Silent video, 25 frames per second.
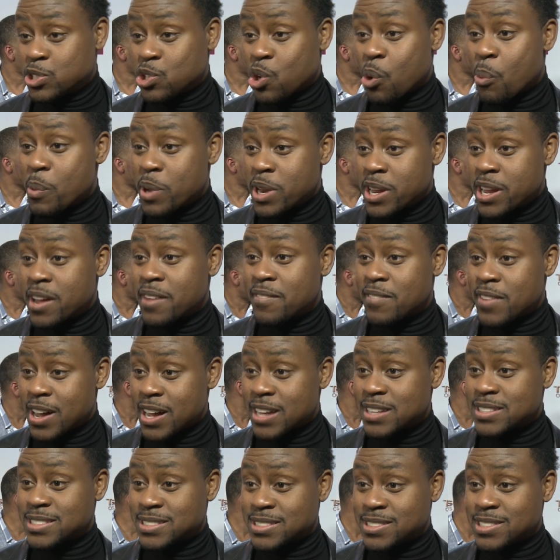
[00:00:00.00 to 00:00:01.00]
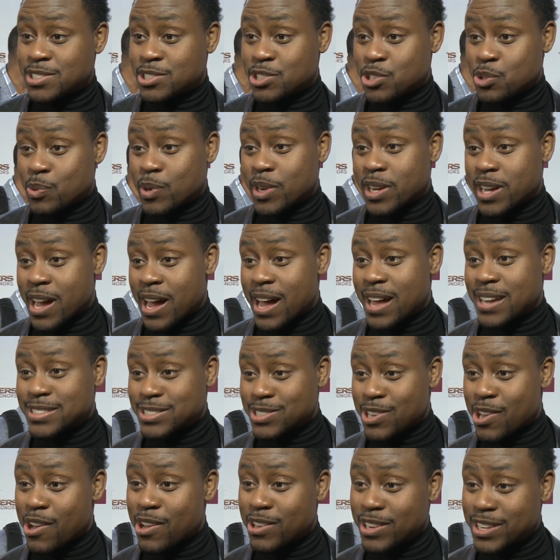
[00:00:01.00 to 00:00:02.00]
so many of us to do what God has
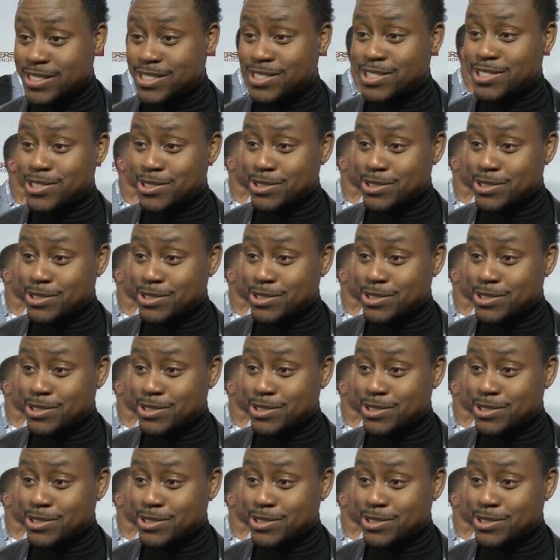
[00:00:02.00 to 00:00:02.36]
called us to